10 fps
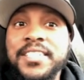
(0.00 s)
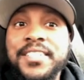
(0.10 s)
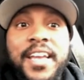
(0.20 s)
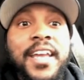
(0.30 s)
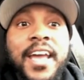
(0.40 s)

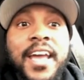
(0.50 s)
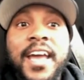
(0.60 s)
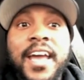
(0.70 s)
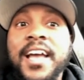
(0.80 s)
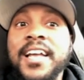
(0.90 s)
As, as
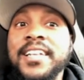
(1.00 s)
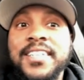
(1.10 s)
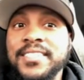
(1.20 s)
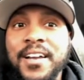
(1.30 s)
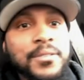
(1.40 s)

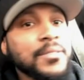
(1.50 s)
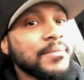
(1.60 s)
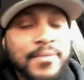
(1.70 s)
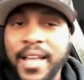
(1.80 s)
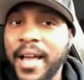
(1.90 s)
cliche as
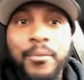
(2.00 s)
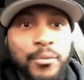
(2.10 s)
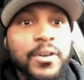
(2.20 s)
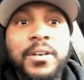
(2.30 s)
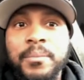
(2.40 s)
that
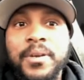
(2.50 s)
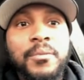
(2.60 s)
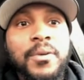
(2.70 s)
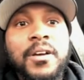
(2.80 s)
sound, mm-hmm.